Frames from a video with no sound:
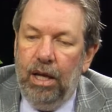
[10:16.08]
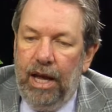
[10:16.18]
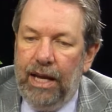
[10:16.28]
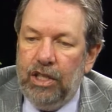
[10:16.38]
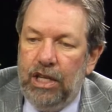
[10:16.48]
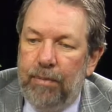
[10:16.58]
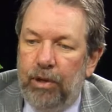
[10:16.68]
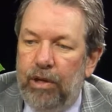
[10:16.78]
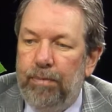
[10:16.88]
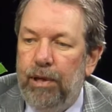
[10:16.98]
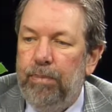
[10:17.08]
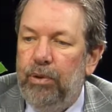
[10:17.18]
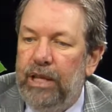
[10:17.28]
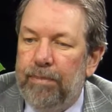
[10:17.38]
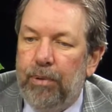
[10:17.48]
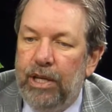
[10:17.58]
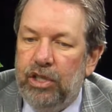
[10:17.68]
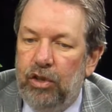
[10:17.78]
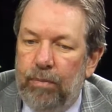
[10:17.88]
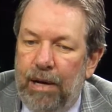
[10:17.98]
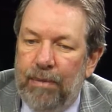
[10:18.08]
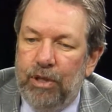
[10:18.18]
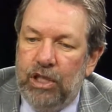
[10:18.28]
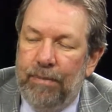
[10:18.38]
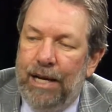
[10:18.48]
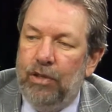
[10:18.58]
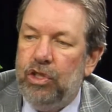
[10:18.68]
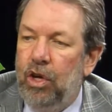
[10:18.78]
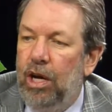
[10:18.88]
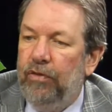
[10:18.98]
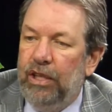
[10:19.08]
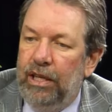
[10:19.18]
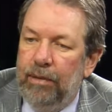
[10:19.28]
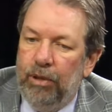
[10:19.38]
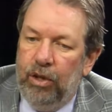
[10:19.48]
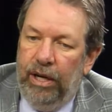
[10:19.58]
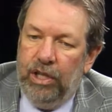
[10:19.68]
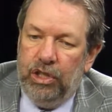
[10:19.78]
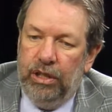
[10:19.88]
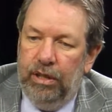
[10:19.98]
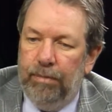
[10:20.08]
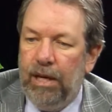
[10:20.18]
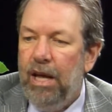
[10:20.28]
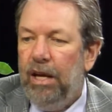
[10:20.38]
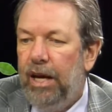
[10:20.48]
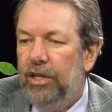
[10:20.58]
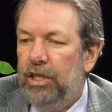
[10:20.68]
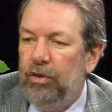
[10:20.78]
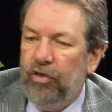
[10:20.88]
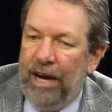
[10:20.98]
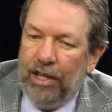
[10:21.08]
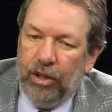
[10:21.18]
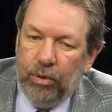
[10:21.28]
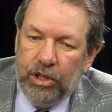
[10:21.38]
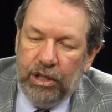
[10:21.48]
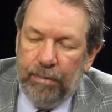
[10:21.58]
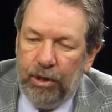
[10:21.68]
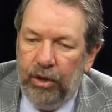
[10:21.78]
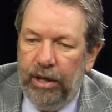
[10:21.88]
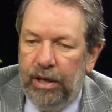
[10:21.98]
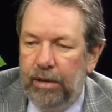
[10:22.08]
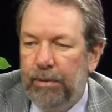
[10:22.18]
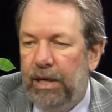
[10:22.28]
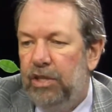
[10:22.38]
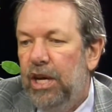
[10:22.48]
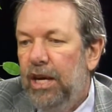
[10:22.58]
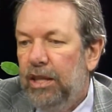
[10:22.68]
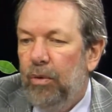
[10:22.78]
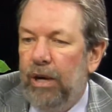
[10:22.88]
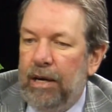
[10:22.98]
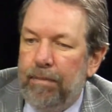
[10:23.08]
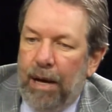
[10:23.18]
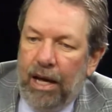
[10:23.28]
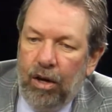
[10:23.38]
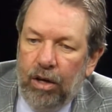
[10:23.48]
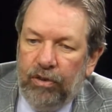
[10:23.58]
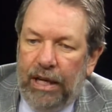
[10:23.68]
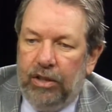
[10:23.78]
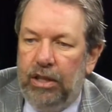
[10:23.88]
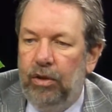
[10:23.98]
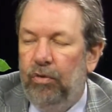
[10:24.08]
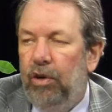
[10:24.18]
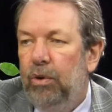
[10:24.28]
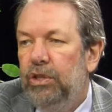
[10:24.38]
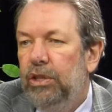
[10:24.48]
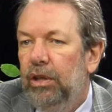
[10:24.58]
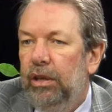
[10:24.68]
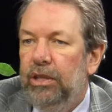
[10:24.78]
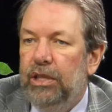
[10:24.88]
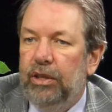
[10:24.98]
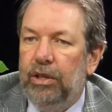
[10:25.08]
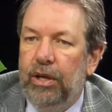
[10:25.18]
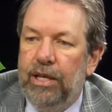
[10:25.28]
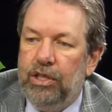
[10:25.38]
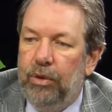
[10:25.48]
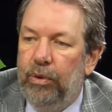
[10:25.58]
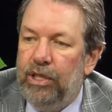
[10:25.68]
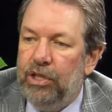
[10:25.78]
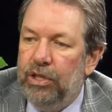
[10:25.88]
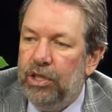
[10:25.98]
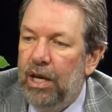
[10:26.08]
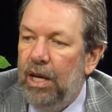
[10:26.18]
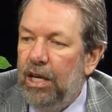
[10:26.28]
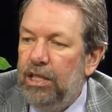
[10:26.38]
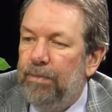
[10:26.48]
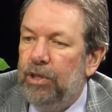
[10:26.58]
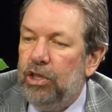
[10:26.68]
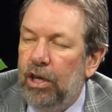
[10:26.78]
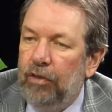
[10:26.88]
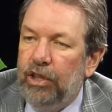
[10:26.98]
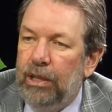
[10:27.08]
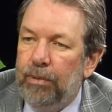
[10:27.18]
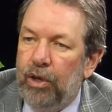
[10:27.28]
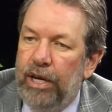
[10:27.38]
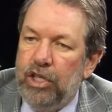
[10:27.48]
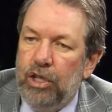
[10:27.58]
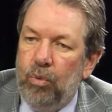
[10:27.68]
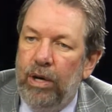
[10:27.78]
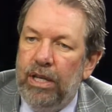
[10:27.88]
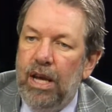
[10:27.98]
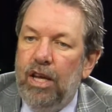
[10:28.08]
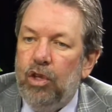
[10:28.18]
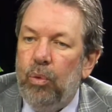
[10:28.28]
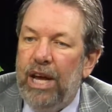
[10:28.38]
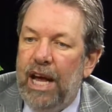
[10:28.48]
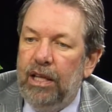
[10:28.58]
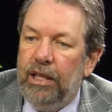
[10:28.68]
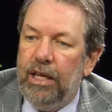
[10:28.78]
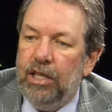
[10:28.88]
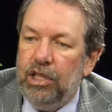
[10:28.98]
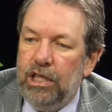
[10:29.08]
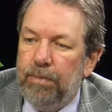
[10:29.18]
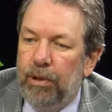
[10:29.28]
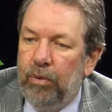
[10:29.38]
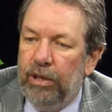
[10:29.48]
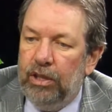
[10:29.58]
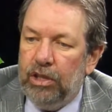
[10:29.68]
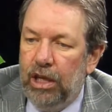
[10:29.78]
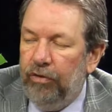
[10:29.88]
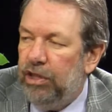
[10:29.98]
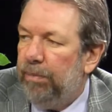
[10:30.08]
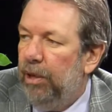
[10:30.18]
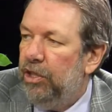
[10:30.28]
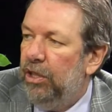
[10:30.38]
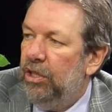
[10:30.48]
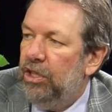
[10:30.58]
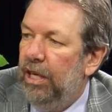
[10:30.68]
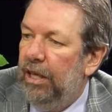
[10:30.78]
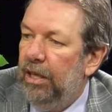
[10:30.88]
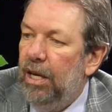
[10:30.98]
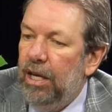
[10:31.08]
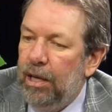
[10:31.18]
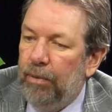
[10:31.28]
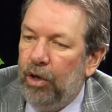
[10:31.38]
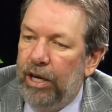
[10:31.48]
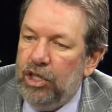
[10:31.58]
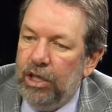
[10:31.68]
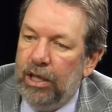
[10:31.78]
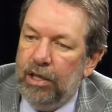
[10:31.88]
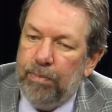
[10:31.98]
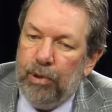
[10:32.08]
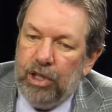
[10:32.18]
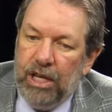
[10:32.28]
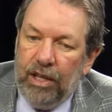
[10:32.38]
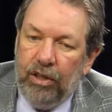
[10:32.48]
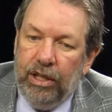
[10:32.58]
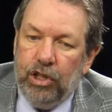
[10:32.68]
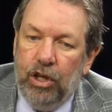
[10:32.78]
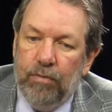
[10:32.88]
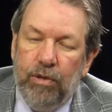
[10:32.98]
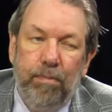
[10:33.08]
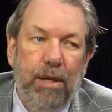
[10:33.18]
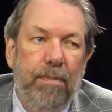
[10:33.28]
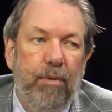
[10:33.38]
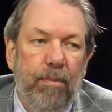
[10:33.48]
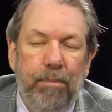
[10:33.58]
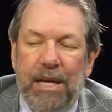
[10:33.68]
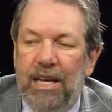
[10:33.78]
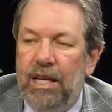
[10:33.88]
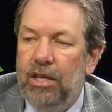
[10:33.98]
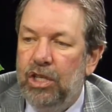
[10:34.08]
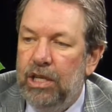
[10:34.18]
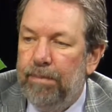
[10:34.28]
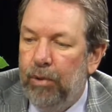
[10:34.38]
anti-immigrant people that President Obama is somehow soft on immigration, and because his father was an immigrant, and because they want to buy off Latino votes and all these other crazy reasons. He's been soft on immigration when the reality is he's been one of the toughest presidents on immigration, and it's particularly in terms of people being deported